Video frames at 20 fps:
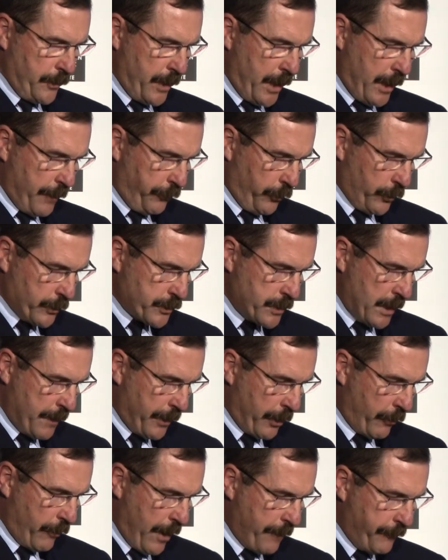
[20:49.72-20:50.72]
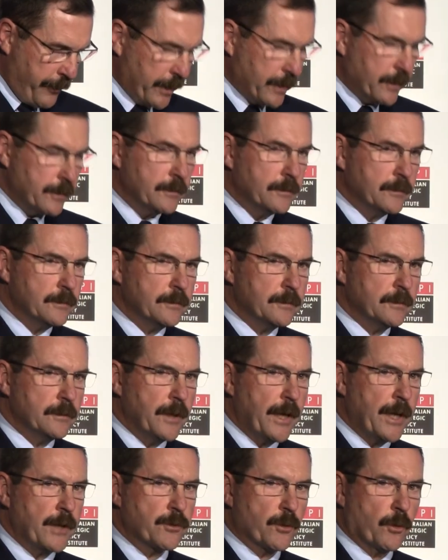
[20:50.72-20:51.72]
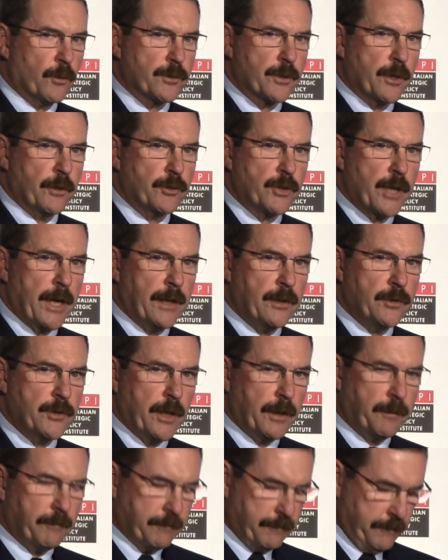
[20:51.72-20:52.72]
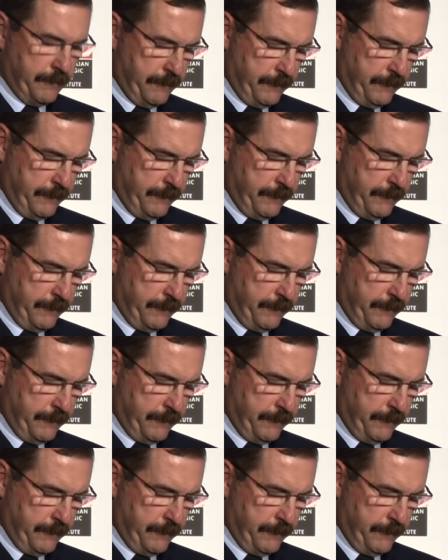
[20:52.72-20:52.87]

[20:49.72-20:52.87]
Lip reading: The Air Force demographic is also changing.